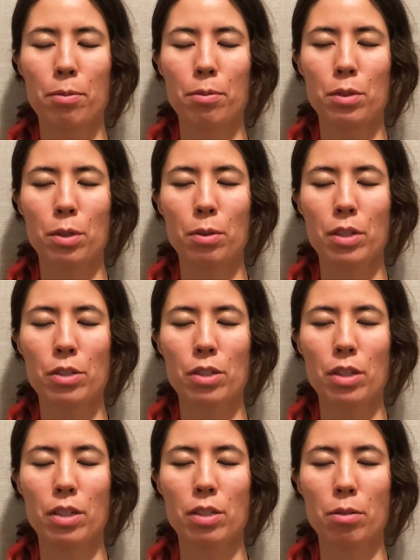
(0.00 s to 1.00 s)
2
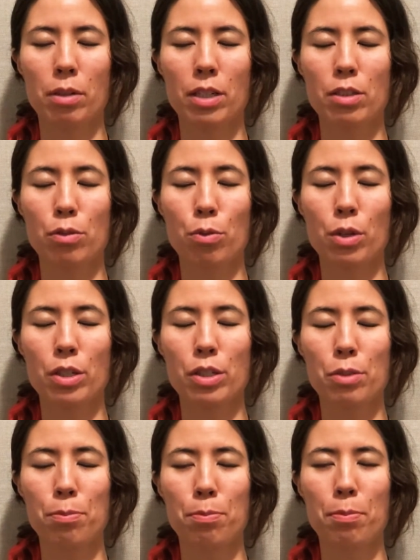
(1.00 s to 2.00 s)
inches, 3 inches, 4
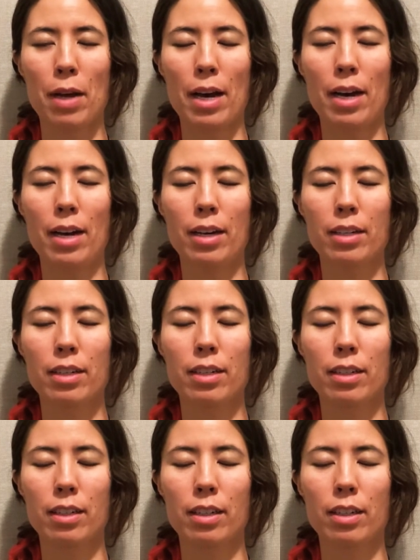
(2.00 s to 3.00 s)
inches back
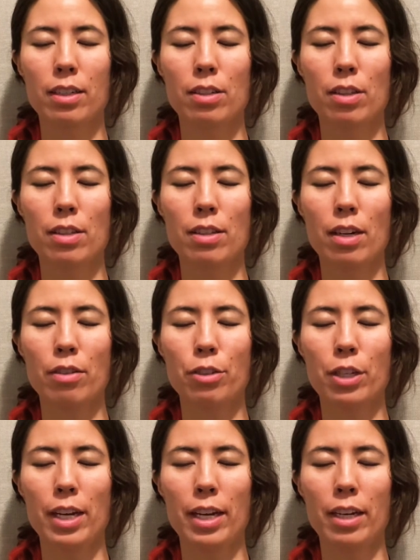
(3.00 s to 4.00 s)
into the center of your
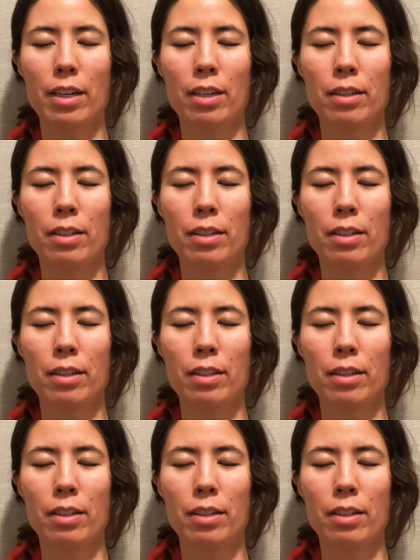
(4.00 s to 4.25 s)
head.